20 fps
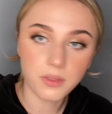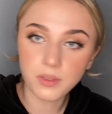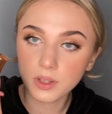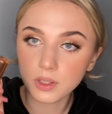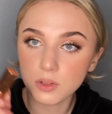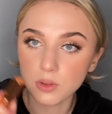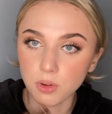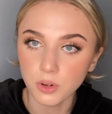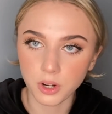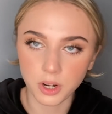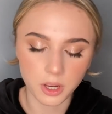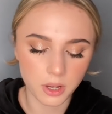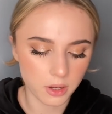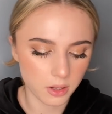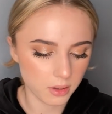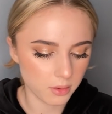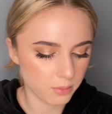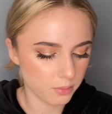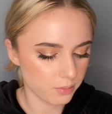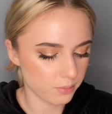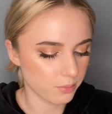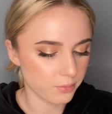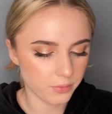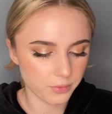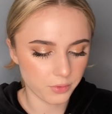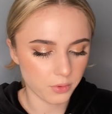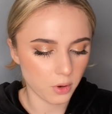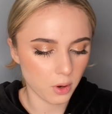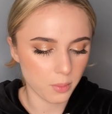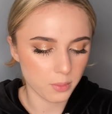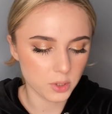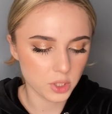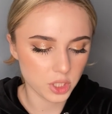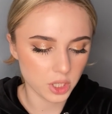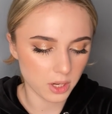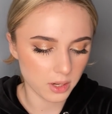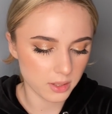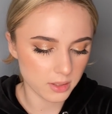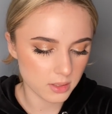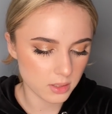Victoria from
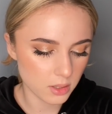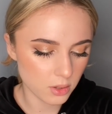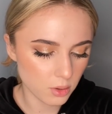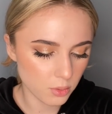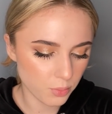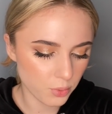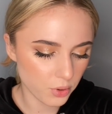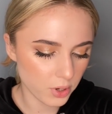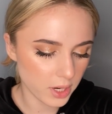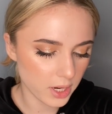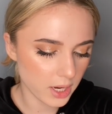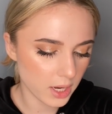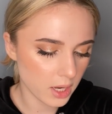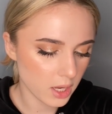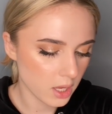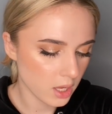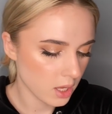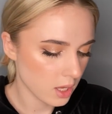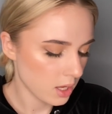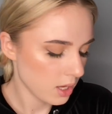Charlotte Tilbury.